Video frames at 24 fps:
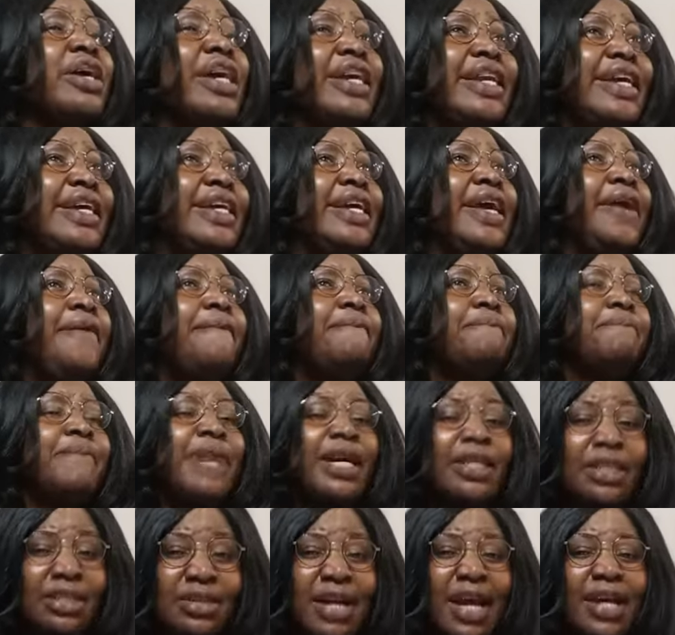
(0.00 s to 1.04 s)
gede yen
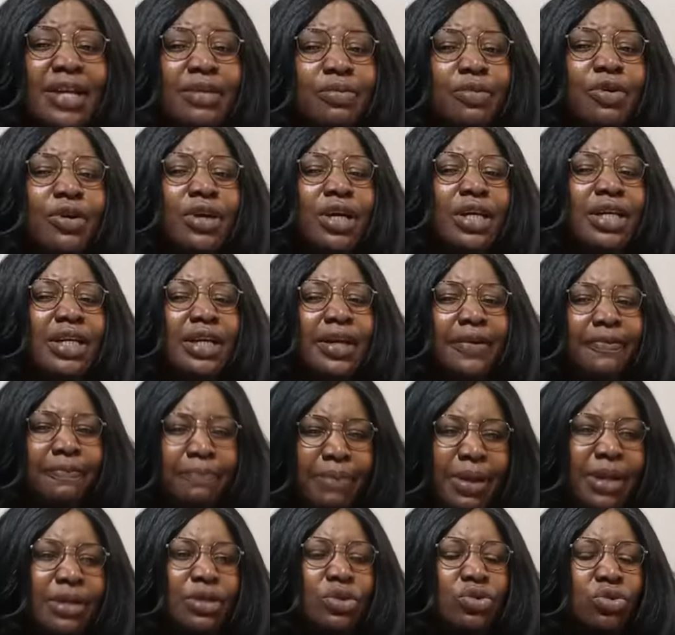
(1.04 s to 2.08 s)
ma try elubo gede yen
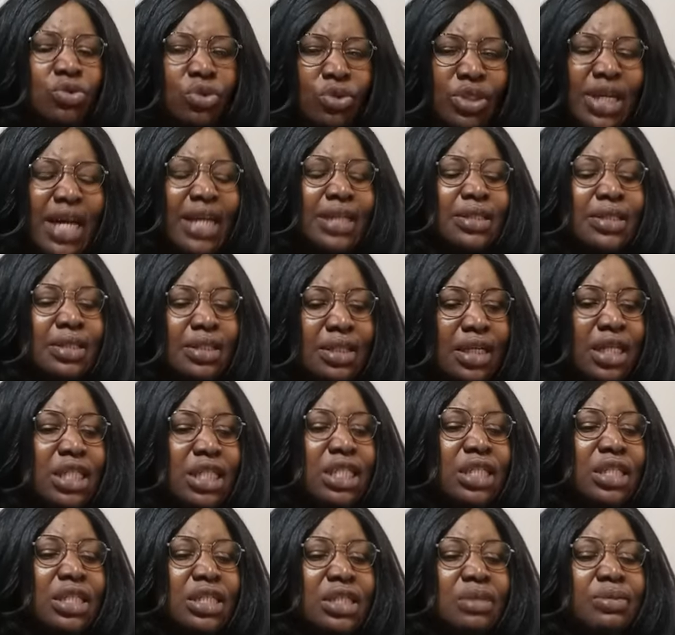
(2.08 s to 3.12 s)
very soon that's the
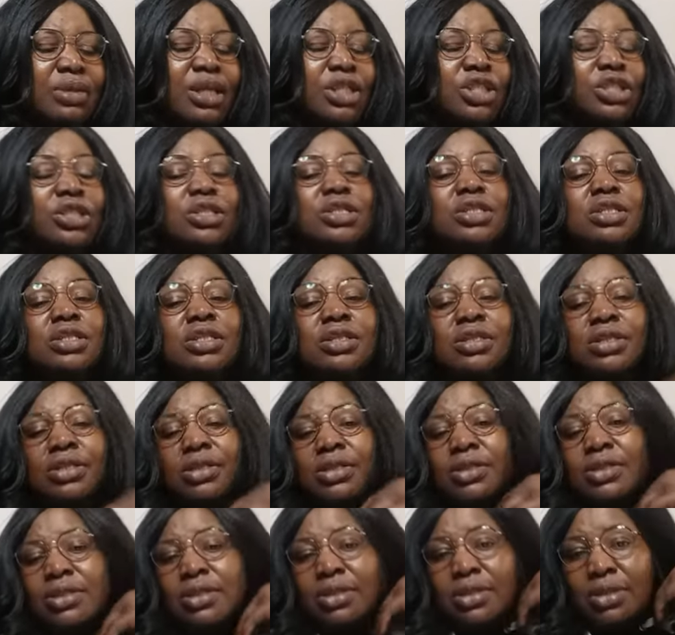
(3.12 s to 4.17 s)
next thing ma se nsin
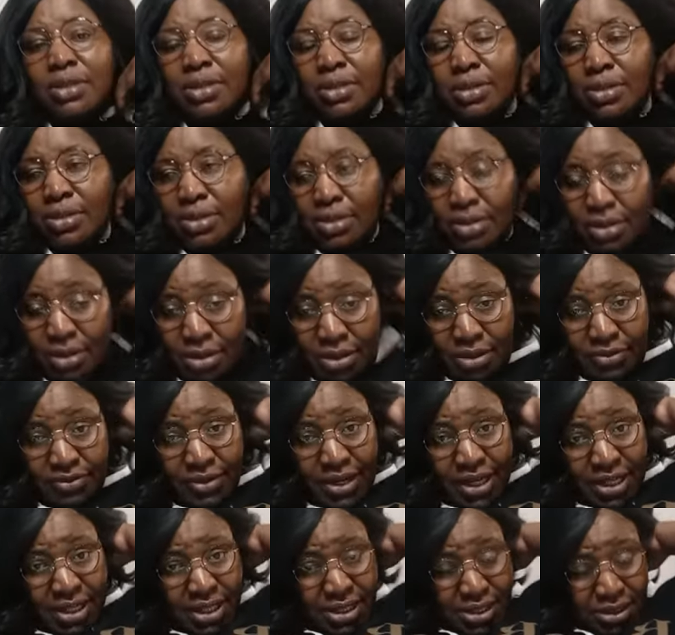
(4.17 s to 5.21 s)
in
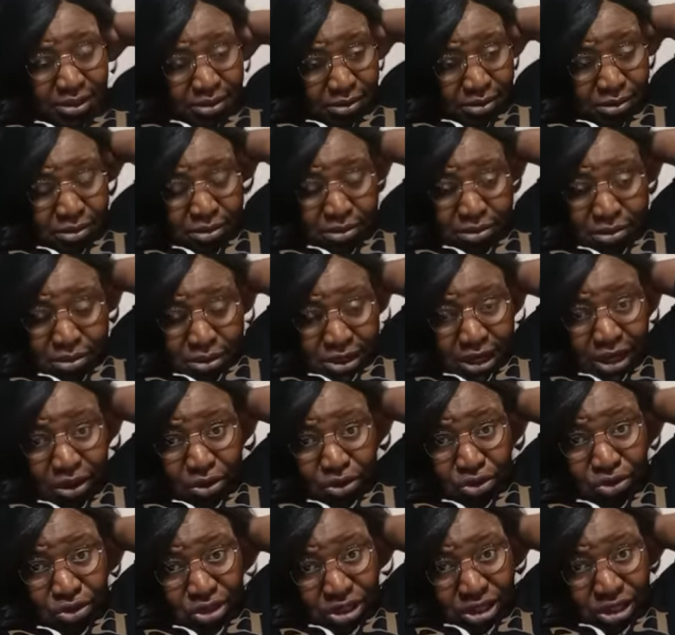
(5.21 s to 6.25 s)
fact I'll
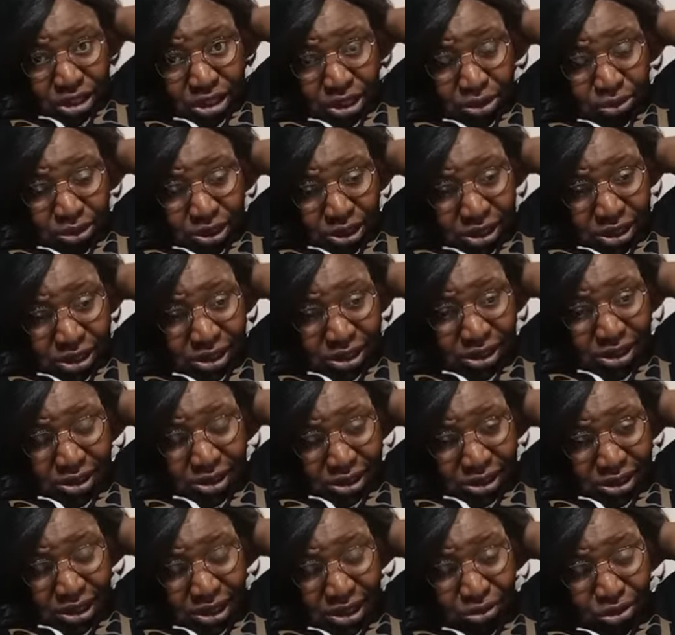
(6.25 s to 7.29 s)
do it this week
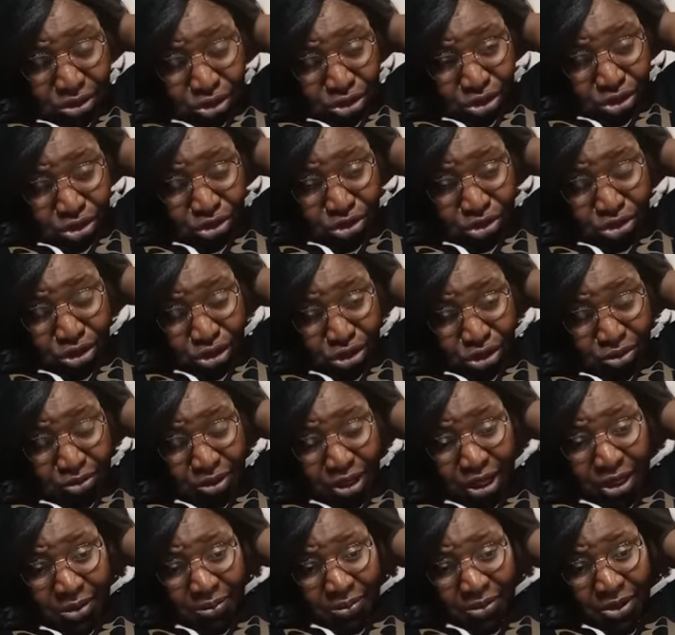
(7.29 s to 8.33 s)
I want to do all
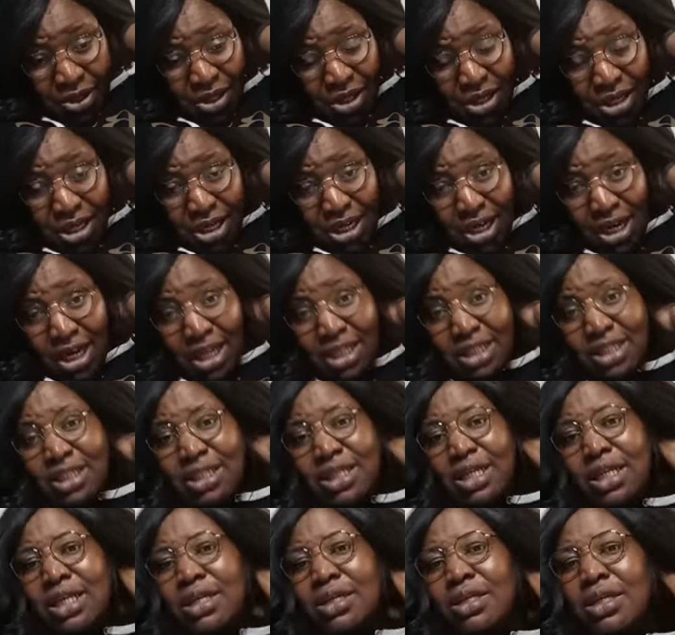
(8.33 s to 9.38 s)
of them and
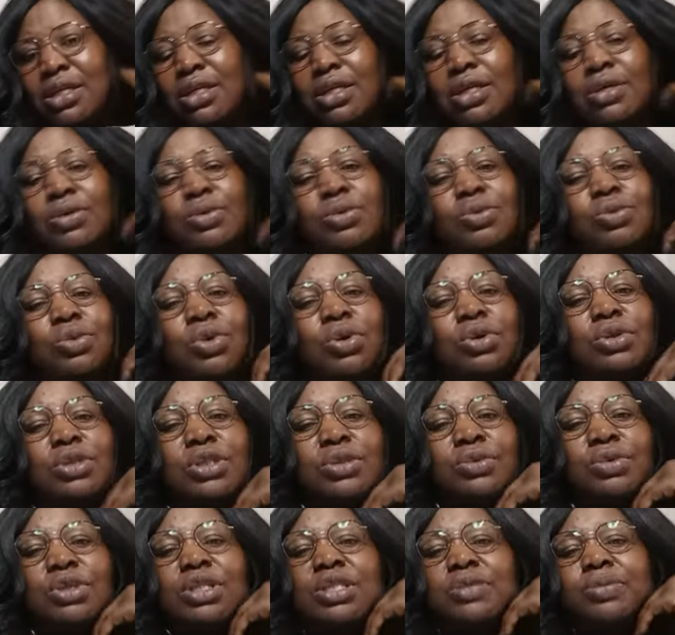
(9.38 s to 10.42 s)
see what
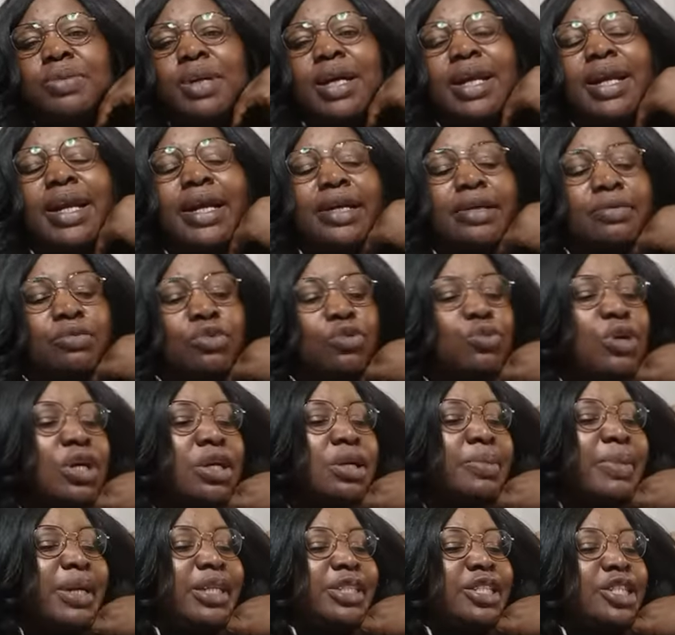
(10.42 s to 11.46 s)
the ones my like gbogbo e
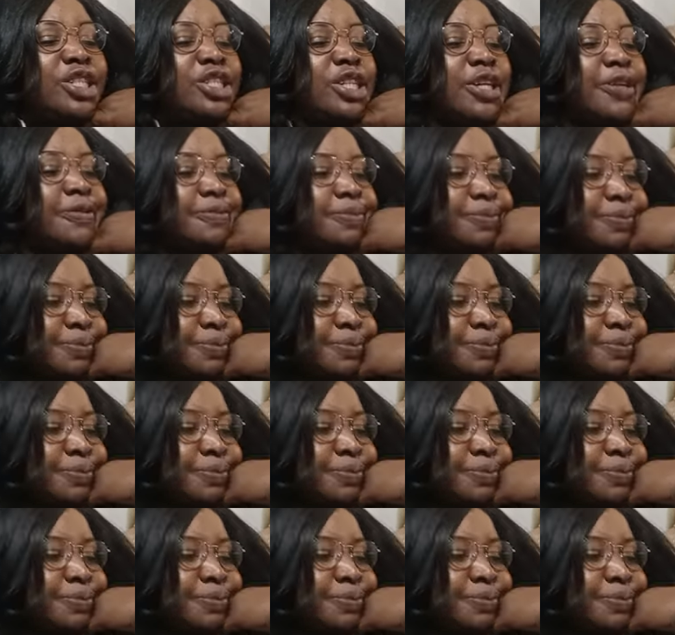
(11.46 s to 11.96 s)
na ma je sha